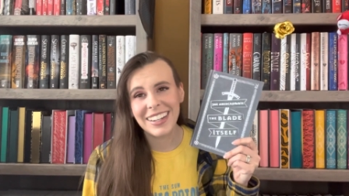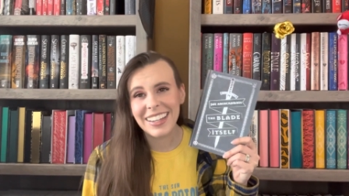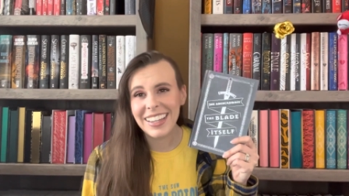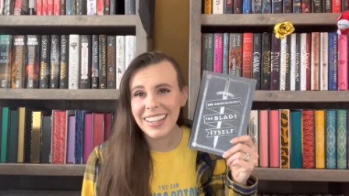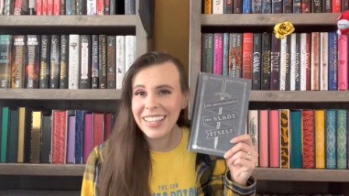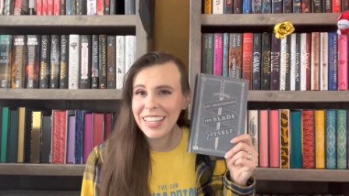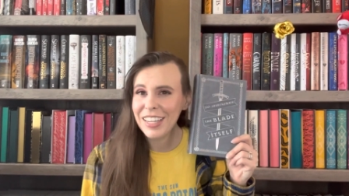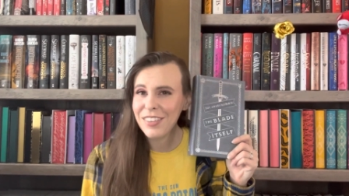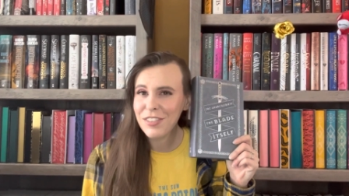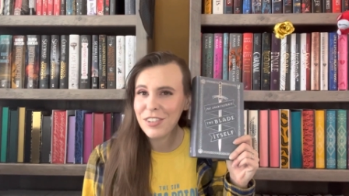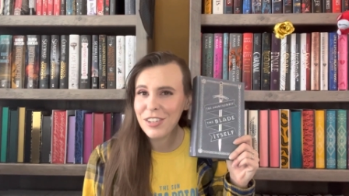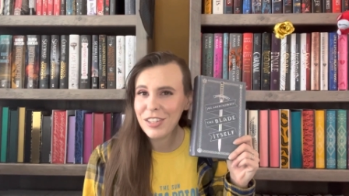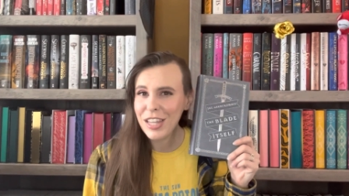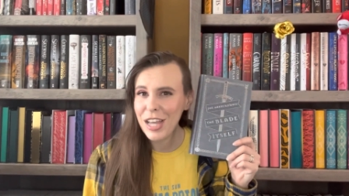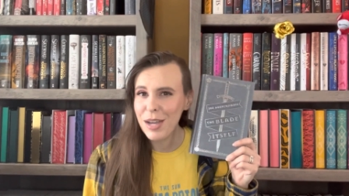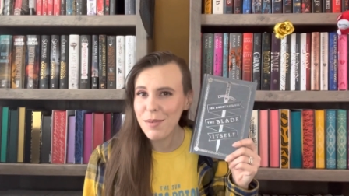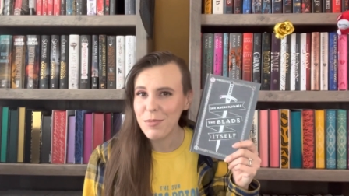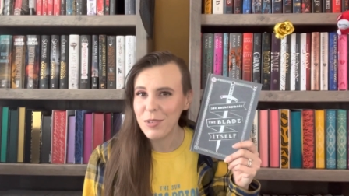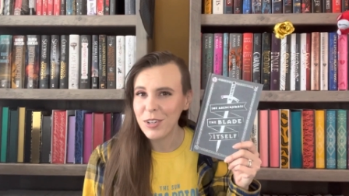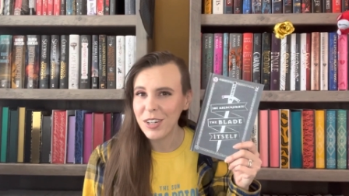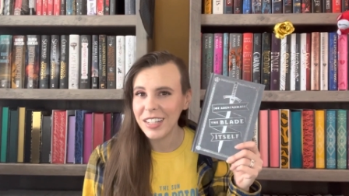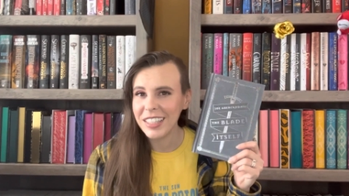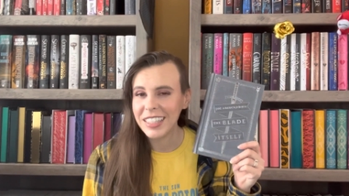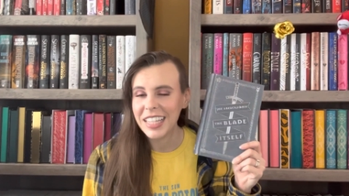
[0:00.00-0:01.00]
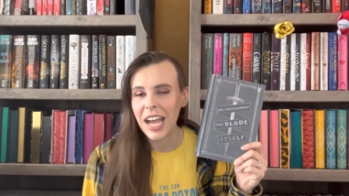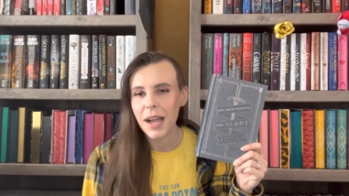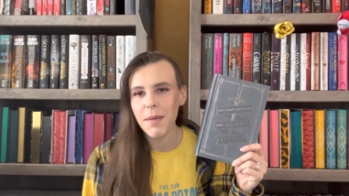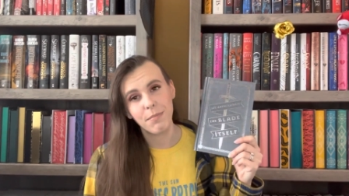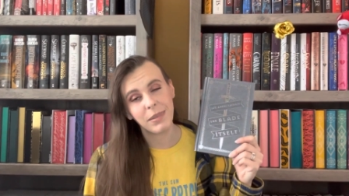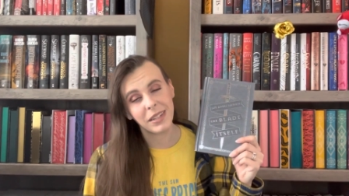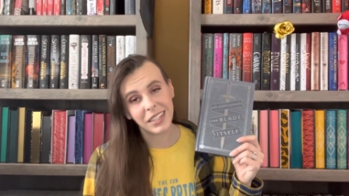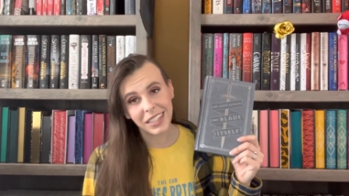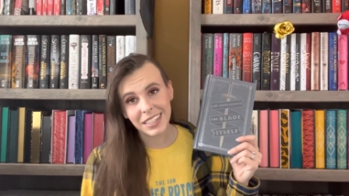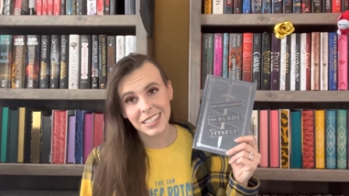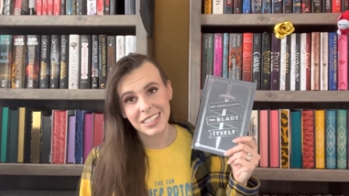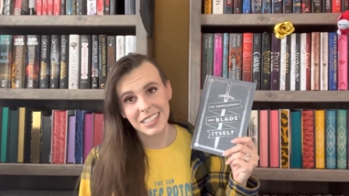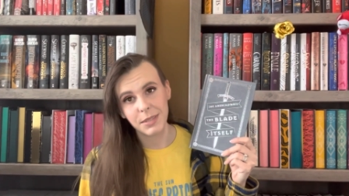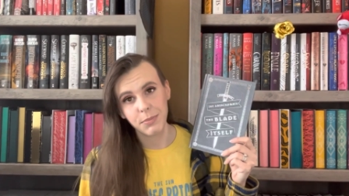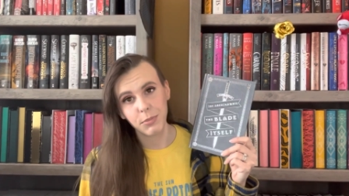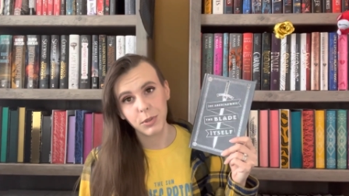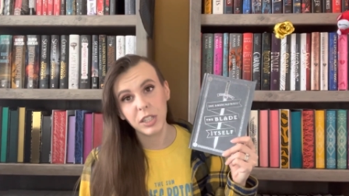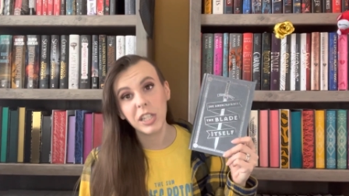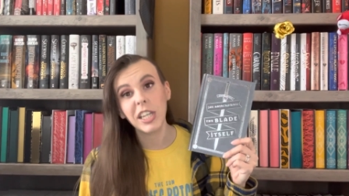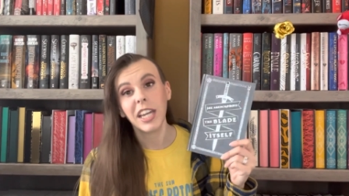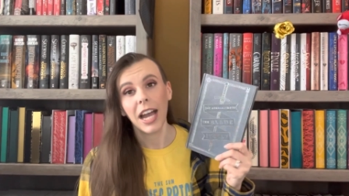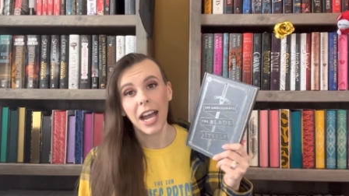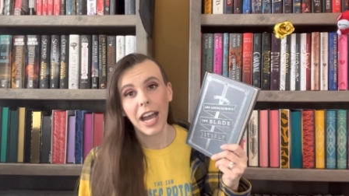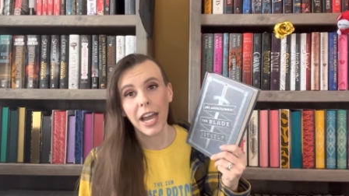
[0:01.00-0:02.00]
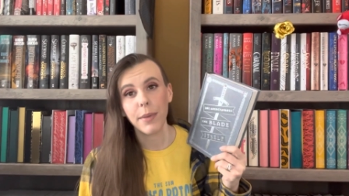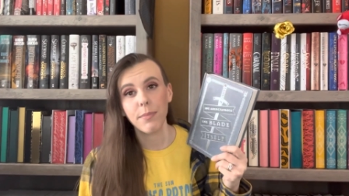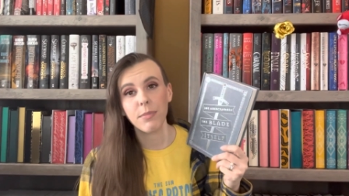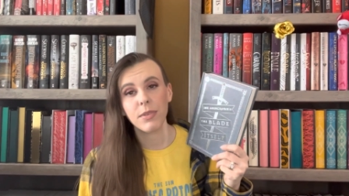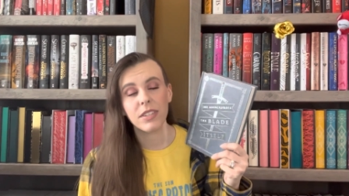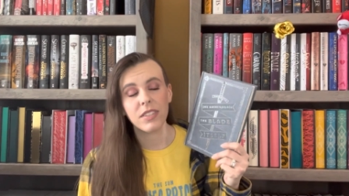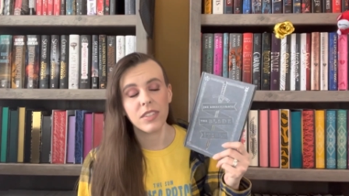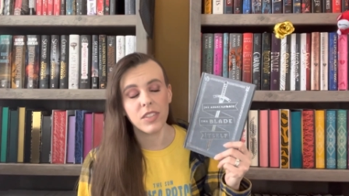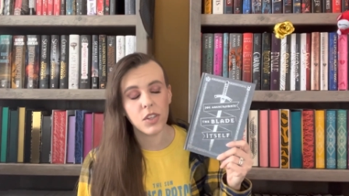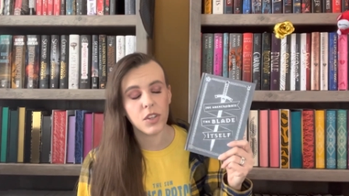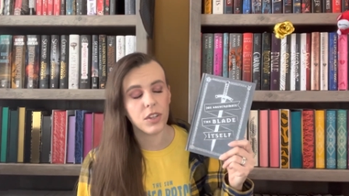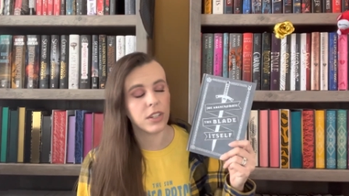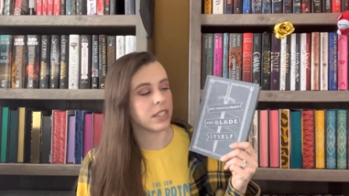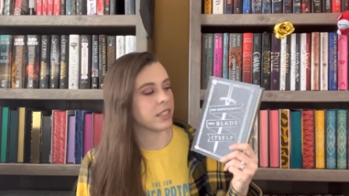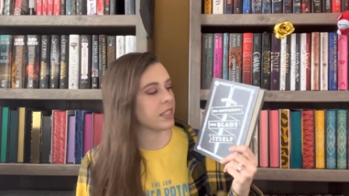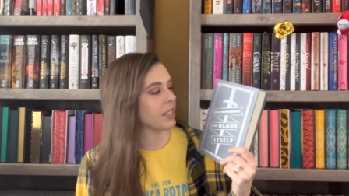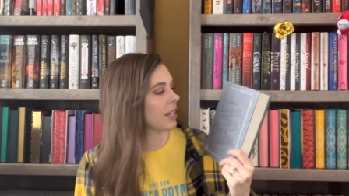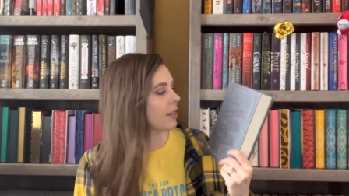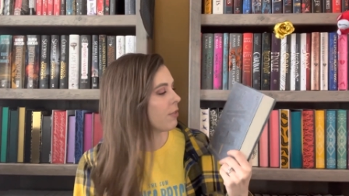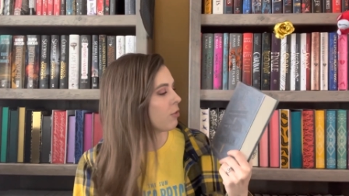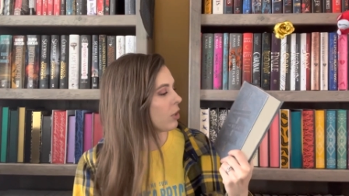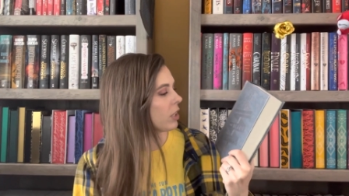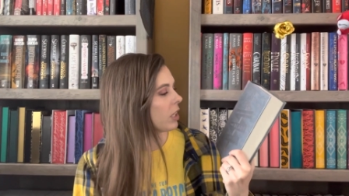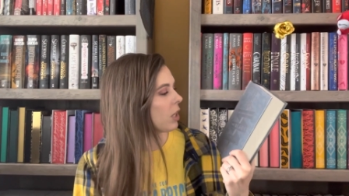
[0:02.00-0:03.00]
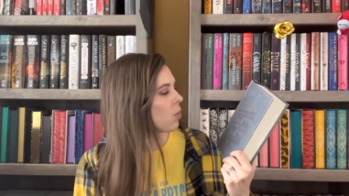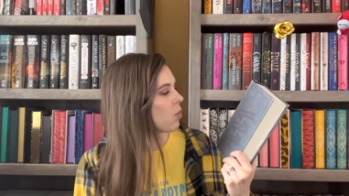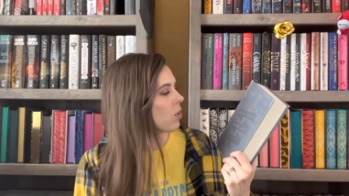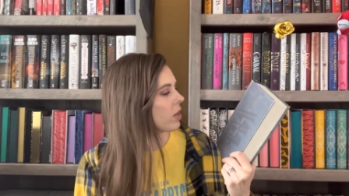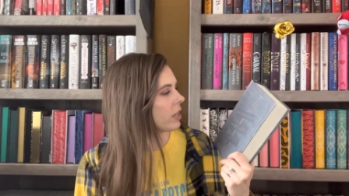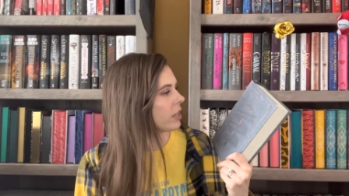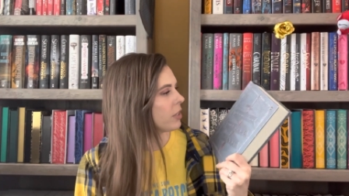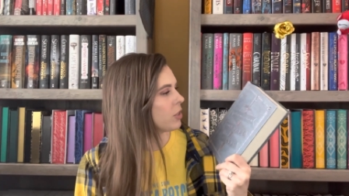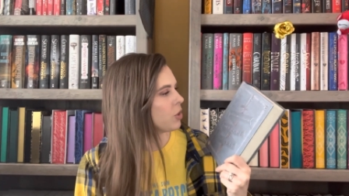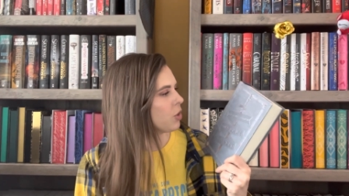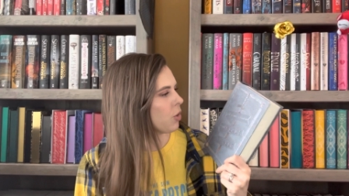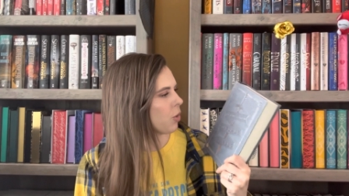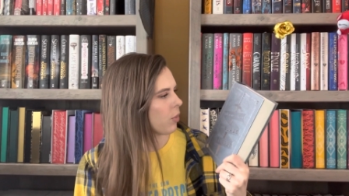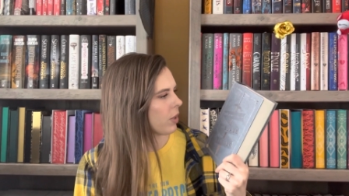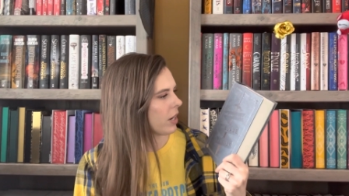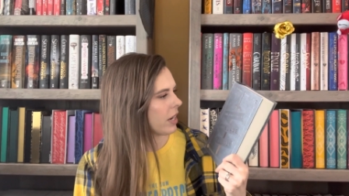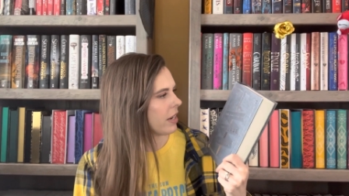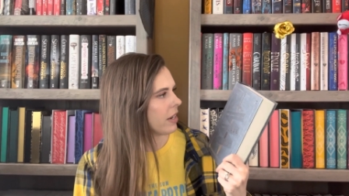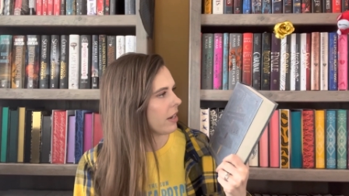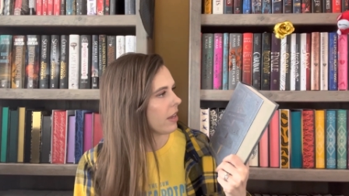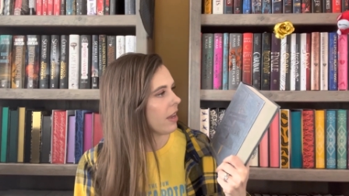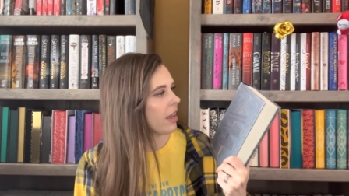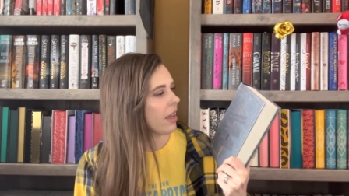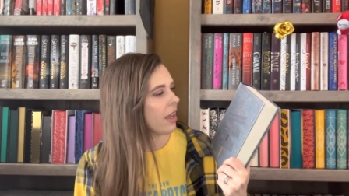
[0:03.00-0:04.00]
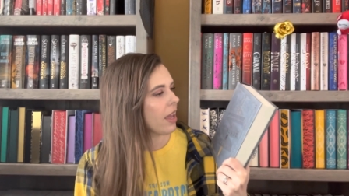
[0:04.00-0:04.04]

I can't give you a lot more on that, but it is a pretty hyped series that I've really wanted to read.